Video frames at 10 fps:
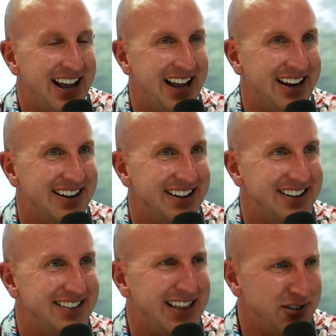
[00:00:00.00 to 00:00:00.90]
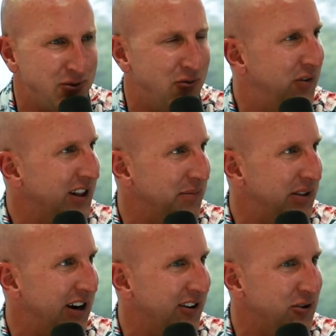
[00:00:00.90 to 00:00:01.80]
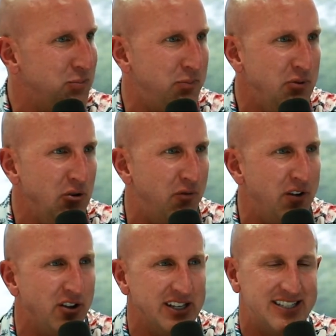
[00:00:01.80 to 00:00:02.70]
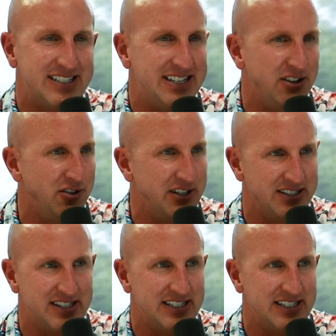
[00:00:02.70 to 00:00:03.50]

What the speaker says: And that's what you feel up there. You feel this stillness,